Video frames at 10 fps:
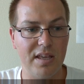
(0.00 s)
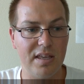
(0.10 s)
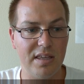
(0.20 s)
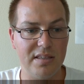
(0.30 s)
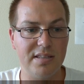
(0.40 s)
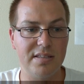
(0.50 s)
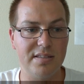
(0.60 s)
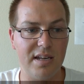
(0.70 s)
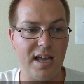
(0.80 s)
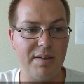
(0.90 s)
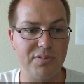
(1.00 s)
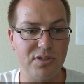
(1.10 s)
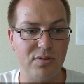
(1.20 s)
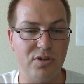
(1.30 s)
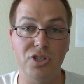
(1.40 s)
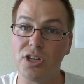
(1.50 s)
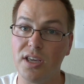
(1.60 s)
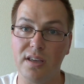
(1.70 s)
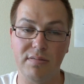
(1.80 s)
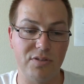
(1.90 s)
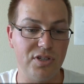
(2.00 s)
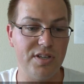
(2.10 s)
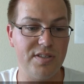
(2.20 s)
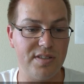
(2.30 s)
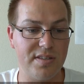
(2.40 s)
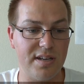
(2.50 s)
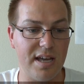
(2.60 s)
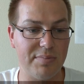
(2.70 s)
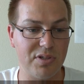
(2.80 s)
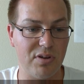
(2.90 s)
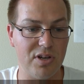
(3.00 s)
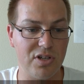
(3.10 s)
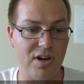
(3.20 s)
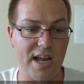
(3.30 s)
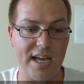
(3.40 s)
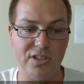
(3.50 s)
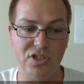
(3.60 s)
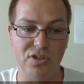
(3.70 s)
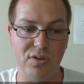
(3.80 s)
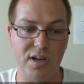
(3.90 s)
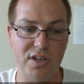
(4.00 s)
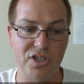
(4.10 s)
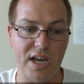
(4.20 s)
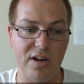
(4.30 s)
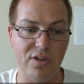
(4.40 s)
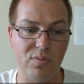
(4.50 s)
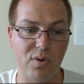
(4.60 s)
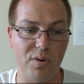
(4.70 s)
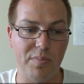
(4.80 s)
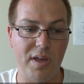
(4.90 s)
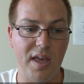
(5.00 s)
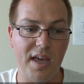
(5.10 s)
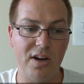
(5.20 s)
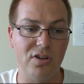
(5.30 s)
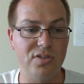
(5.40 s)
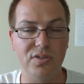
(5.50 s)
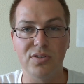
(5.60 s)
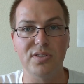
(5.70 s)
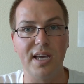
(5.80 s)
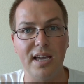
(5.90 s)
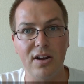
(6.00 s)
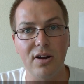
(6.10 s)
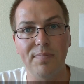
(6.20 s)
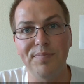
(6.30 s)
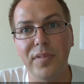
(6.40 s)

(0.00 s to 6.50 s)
He's a synapse, or she's a synapse creature and has Shadow of the Warp and also a Psyker.